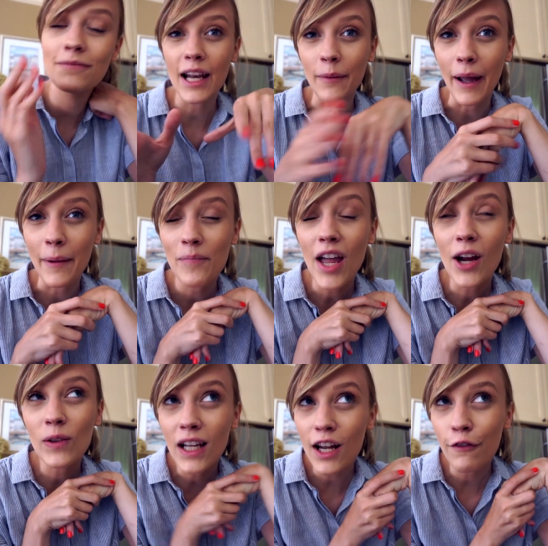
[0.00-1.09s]
Anyway, I
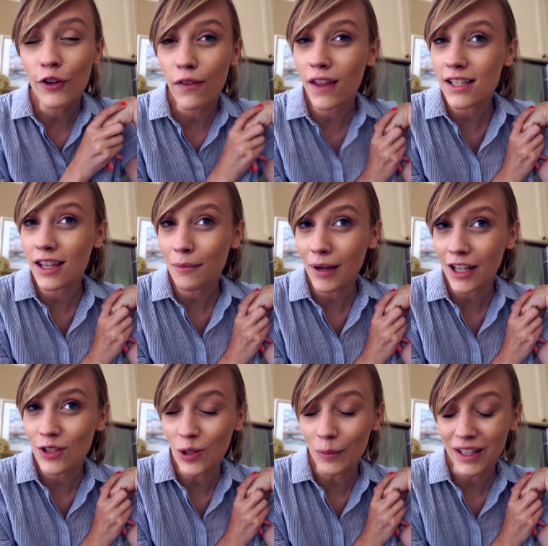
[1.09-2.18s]
only got a few things at the
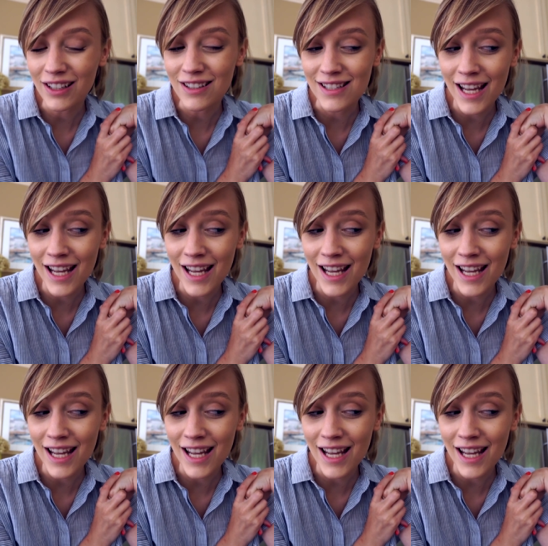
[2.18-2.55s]
MAC store because